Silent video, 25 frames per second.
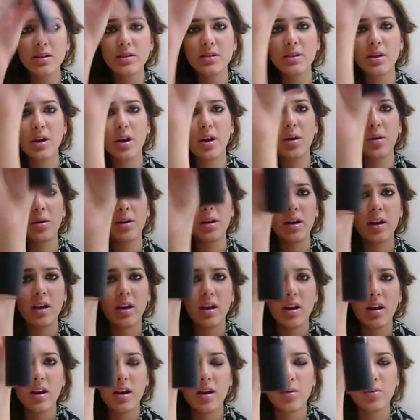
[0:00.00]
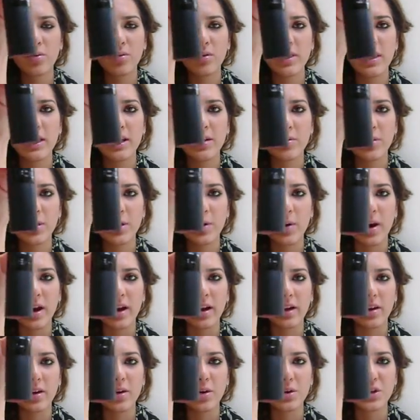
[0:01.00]
So, really
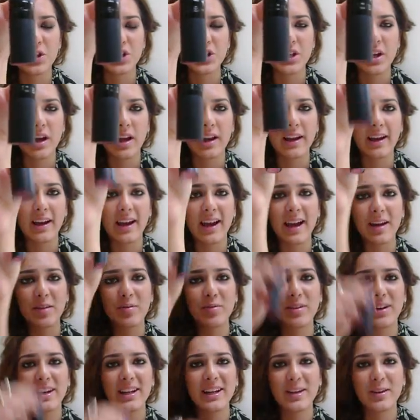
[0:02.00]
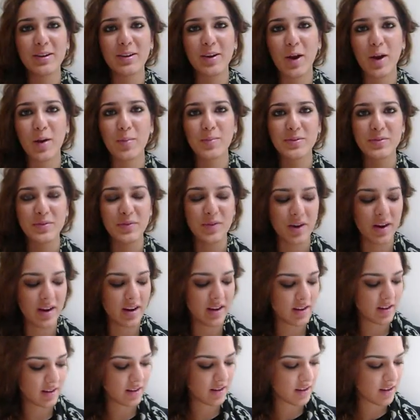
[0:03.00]
regret Gosh Darling. I had really good hopes for
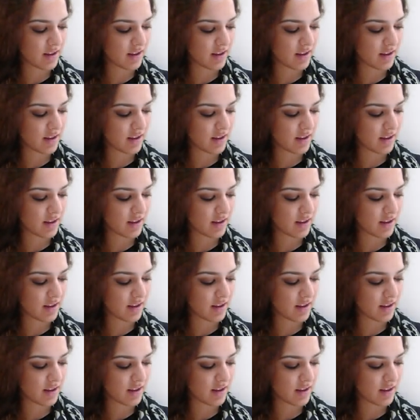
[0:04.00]
it.